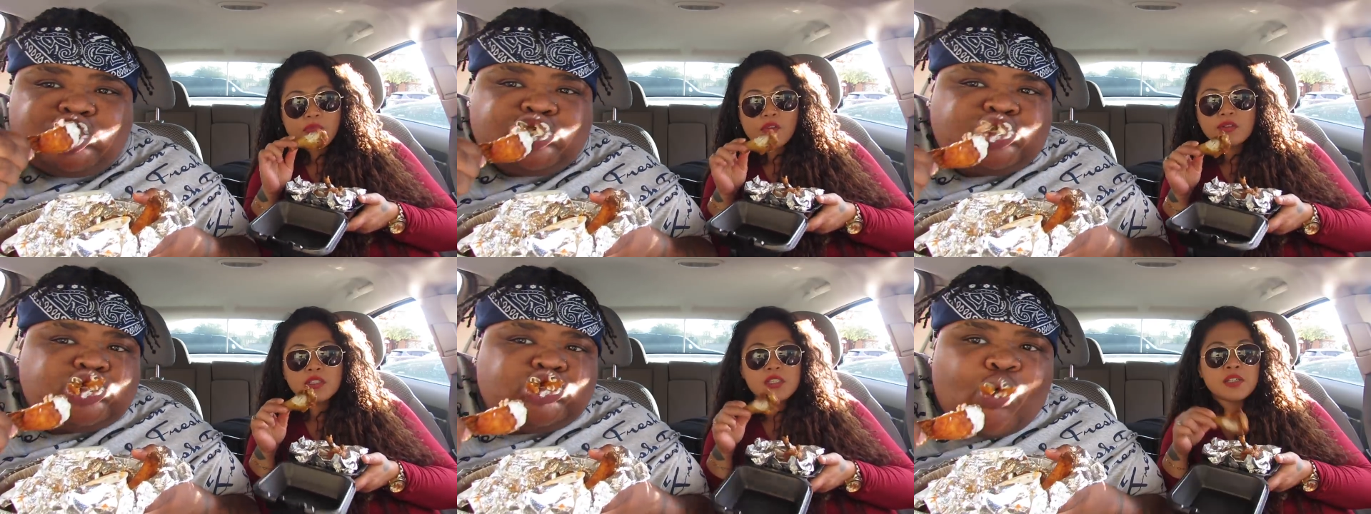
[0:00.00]

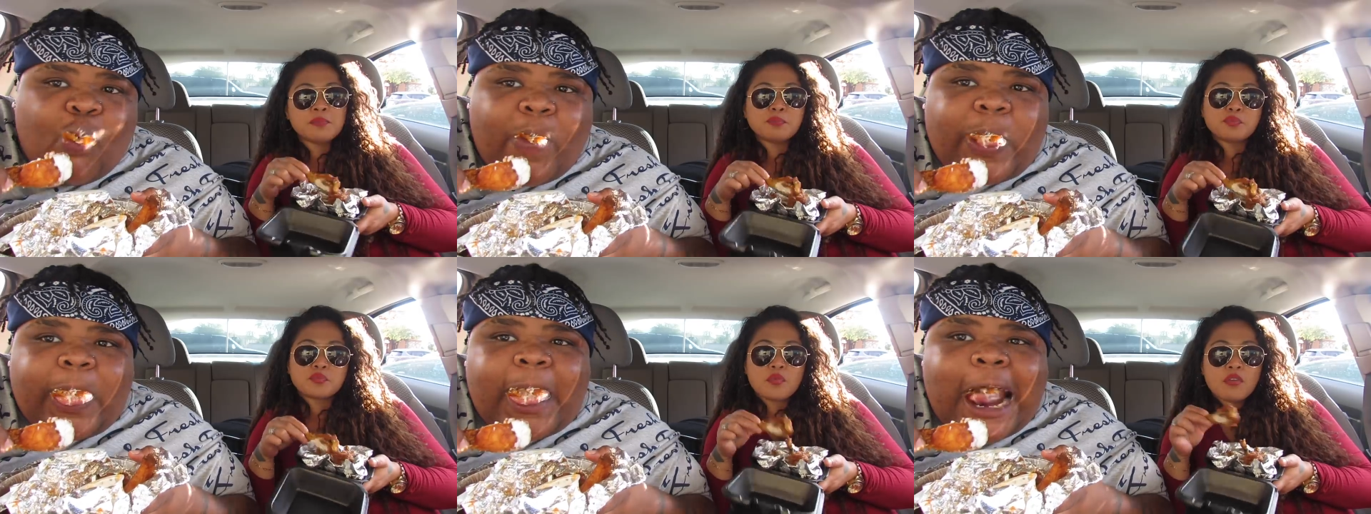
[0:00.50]
Speaker 1: See,
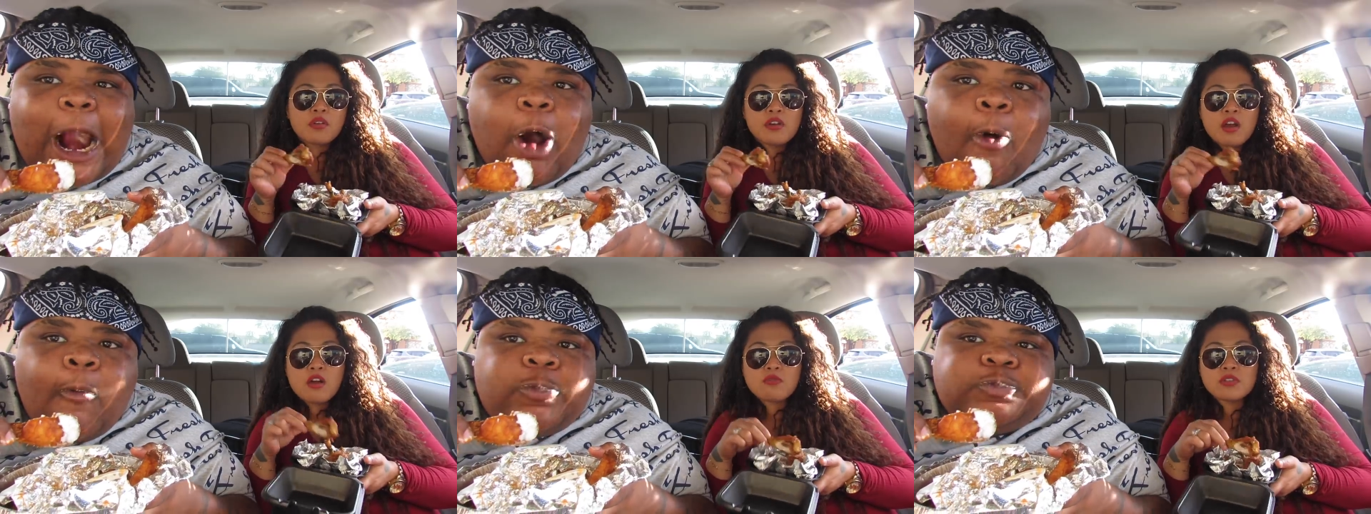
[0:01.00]

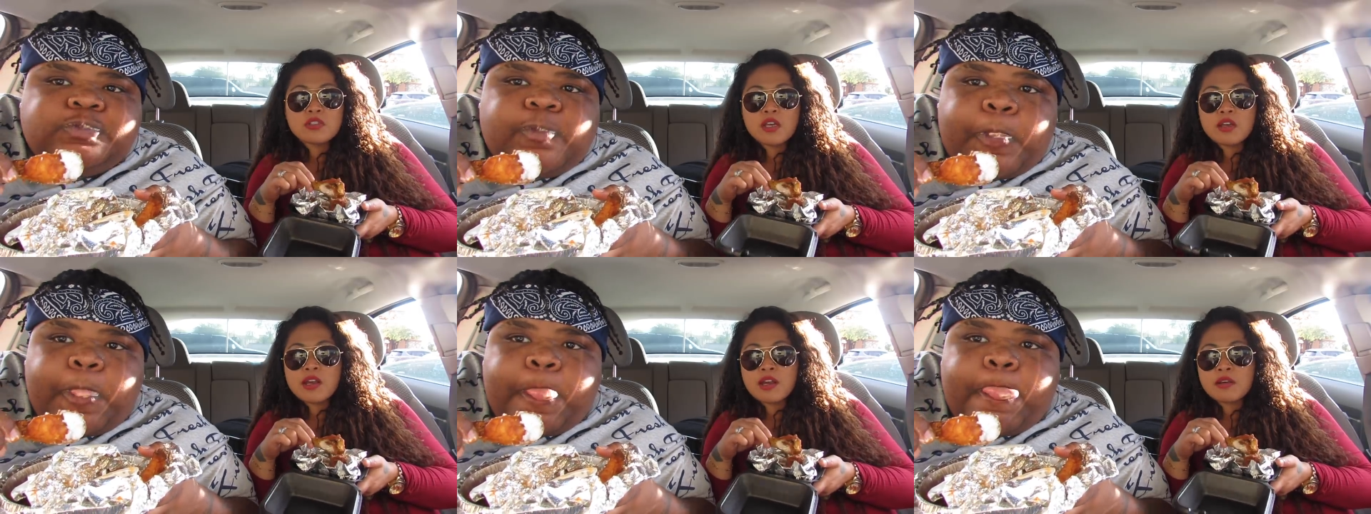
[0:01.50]
y'all always
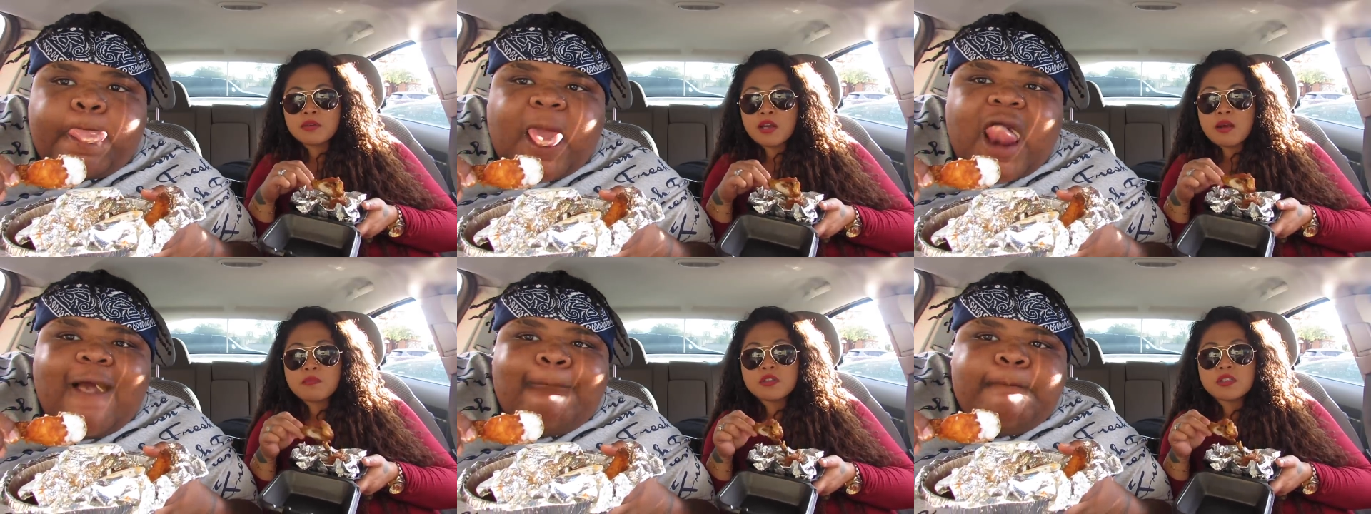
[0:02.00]
say that
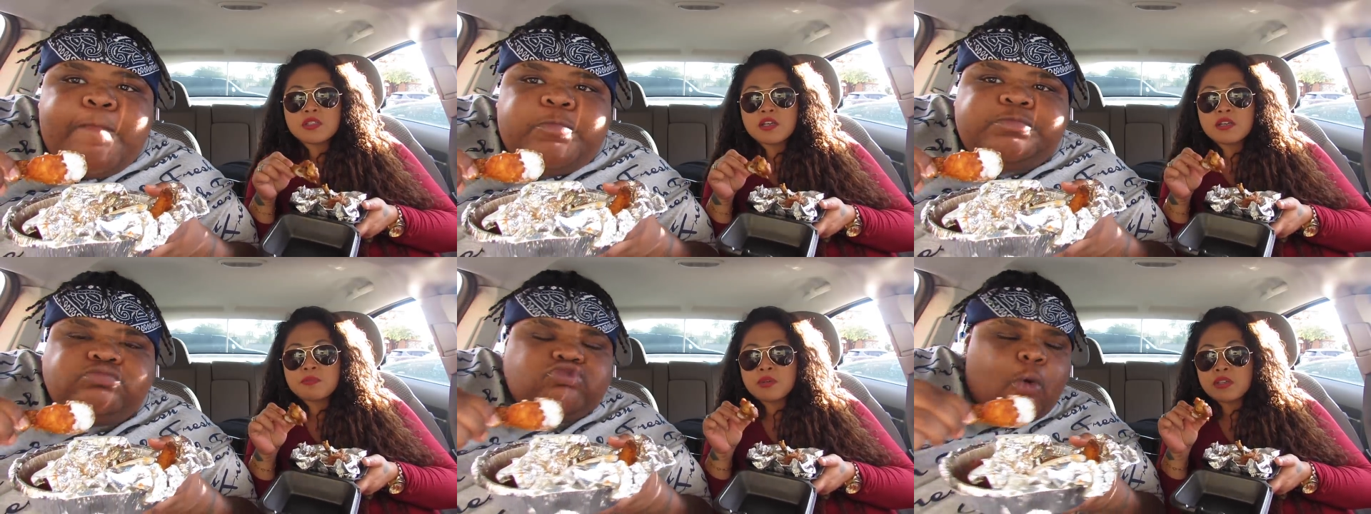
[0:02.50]
I'm a
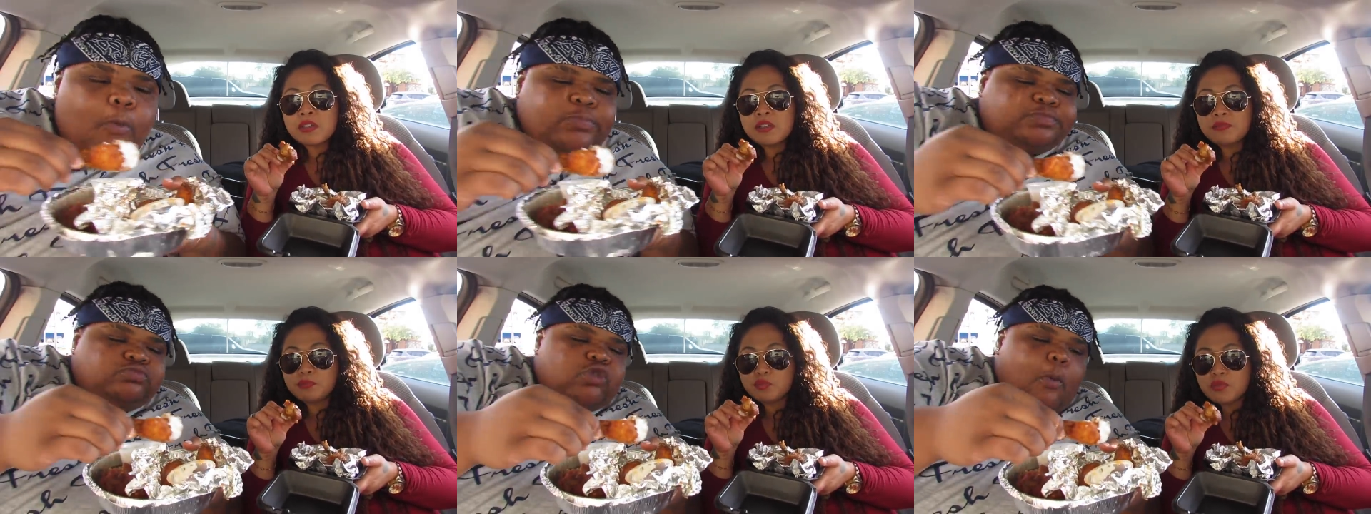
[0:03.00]
stud, but
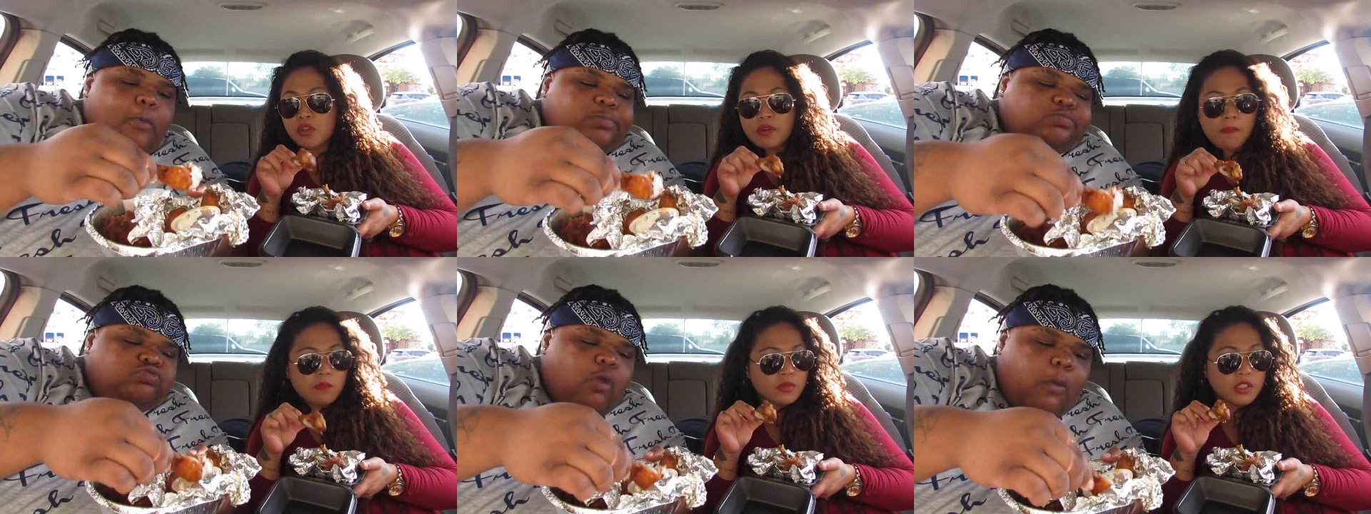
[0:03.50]

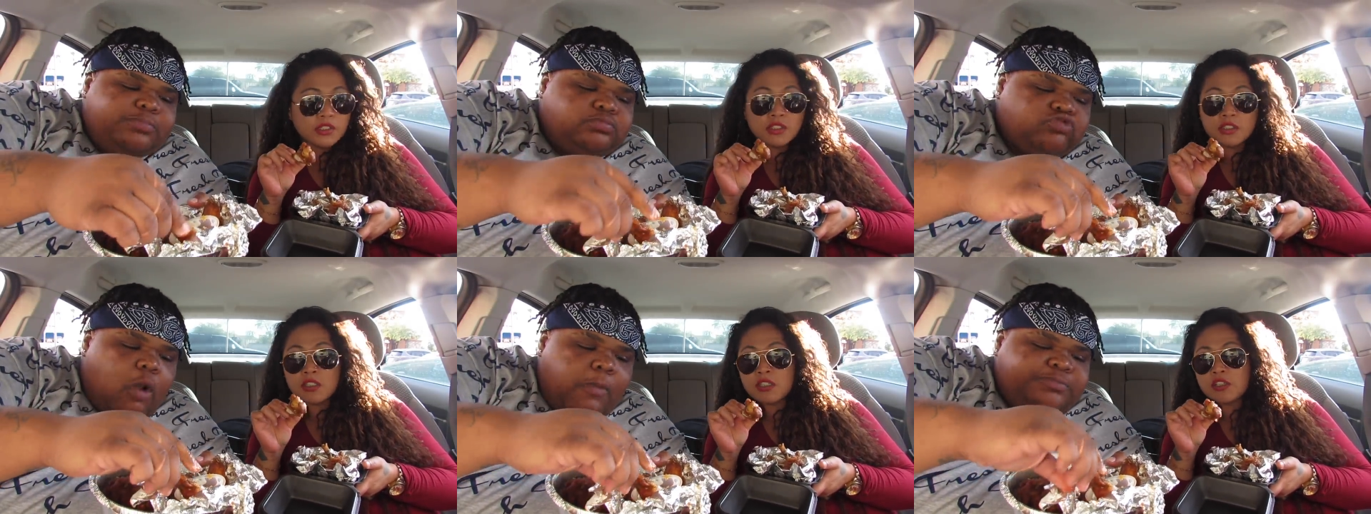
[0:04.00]
a
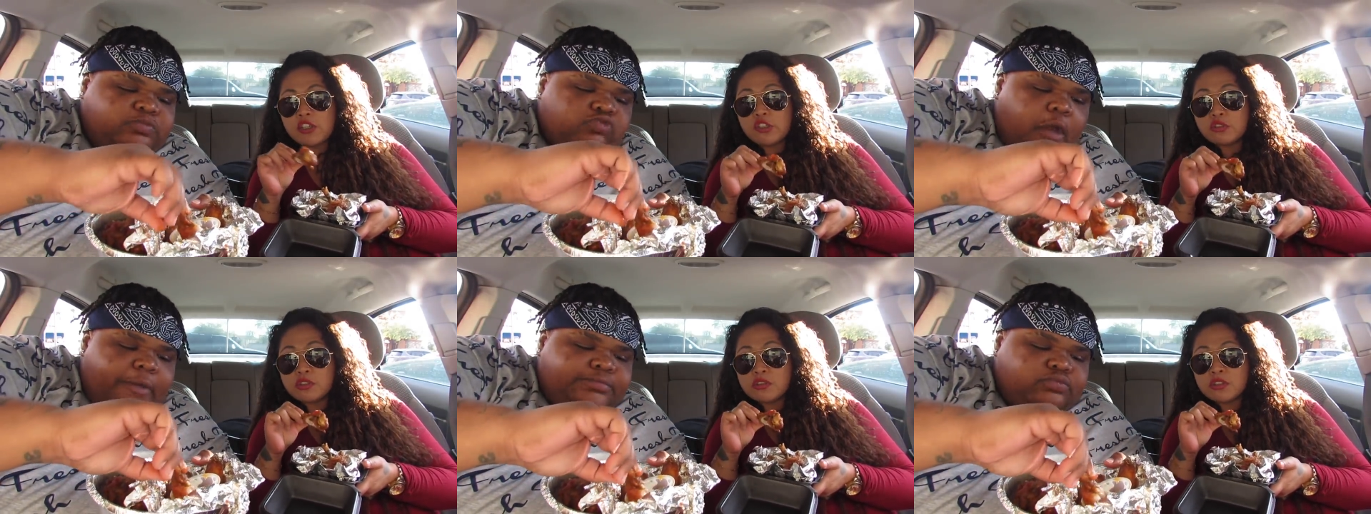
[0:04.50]
stud in
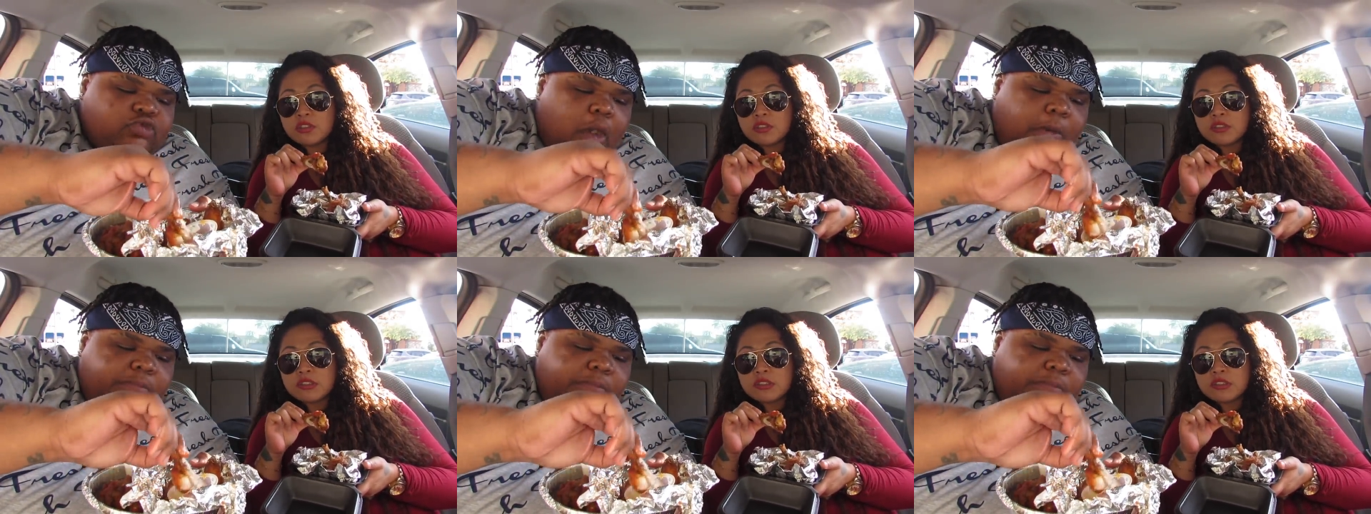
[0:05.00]
heels.